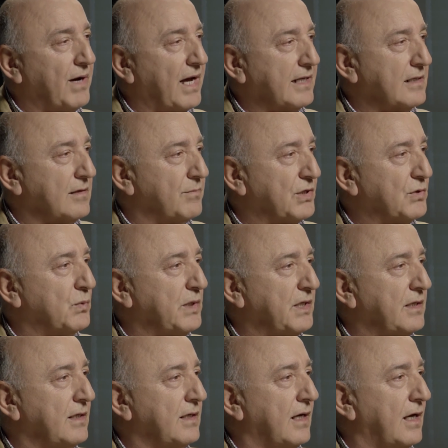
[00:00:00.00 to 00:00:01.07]
battle
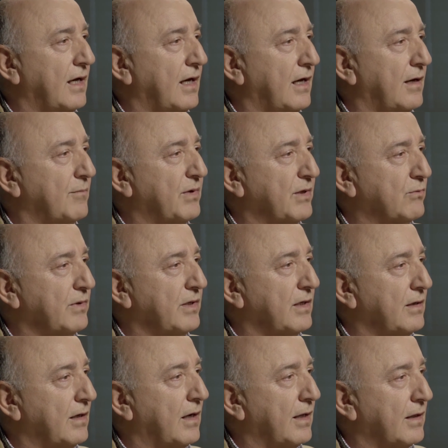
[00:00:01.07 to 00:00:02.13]
between
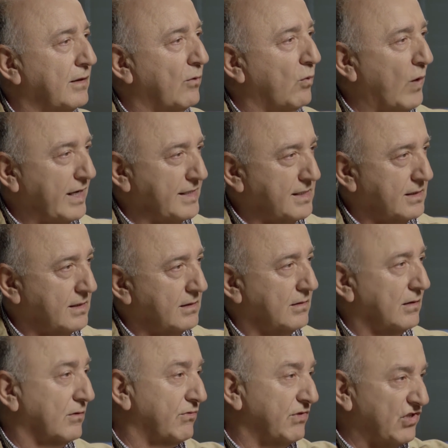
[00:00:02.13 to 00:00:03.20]
the West,
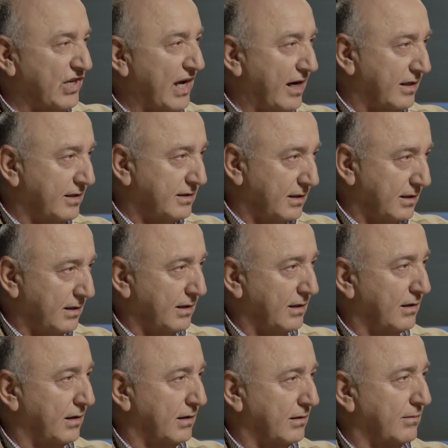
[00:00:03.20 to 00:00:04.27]
the Christianity
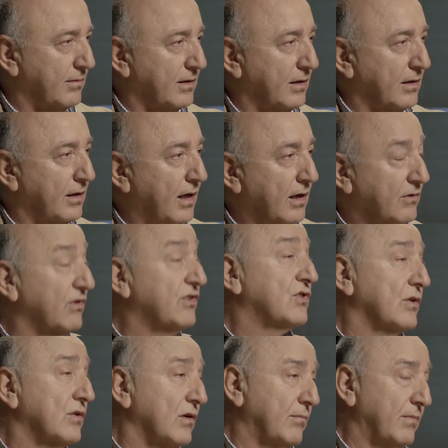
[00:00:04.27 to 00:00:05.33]
and the
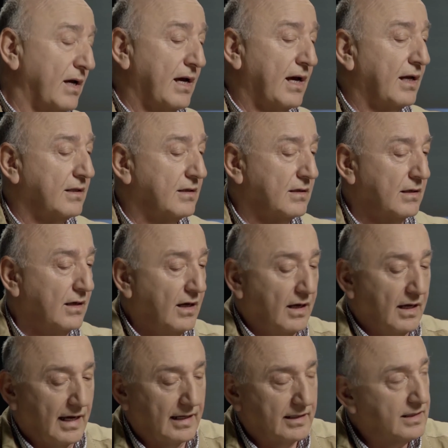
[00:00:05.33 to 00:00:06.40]
Christendom and
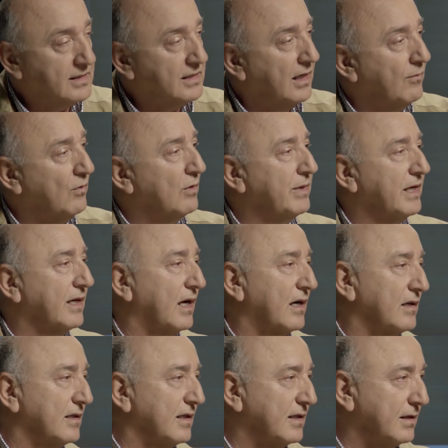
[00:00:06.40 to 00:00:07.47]
Islam will be
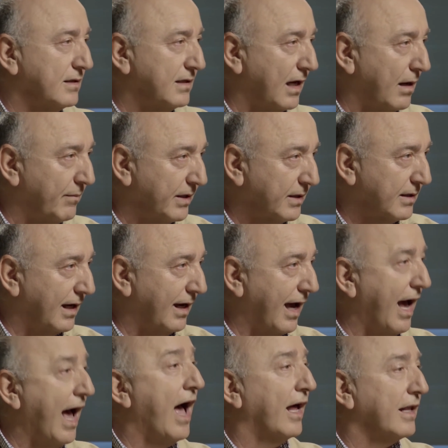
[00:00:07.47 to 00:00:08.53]
carried in Diker.
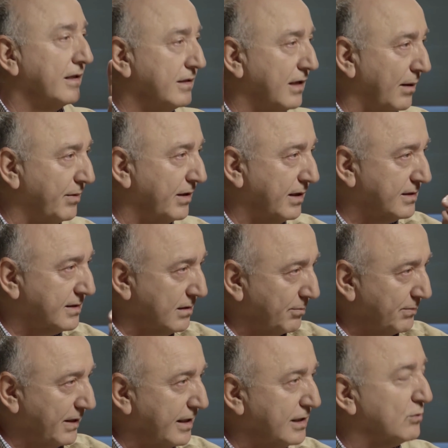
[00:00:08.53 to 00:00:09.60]
Diker, it's the
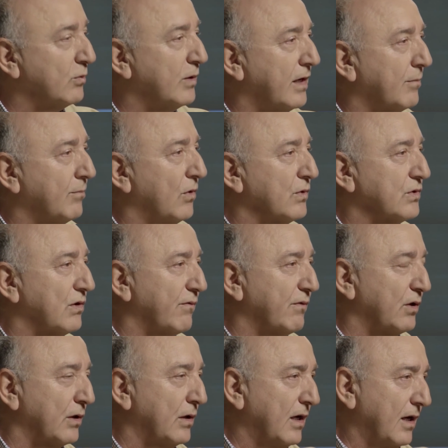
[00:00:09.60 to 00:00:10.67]
place where most of
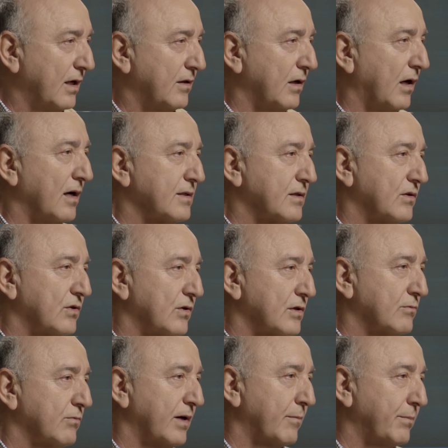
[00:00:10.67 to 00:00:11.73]
the
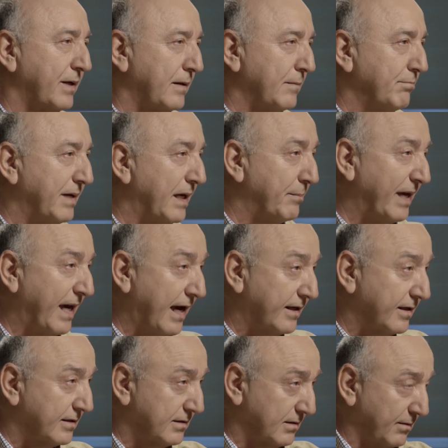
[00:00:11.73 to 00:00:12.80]
hostages were being
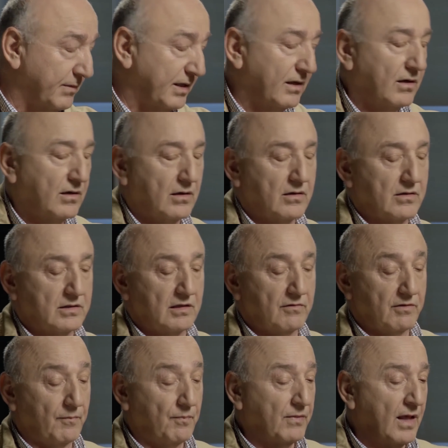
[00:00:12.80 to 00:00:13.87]
beheaded, I mean, on TV.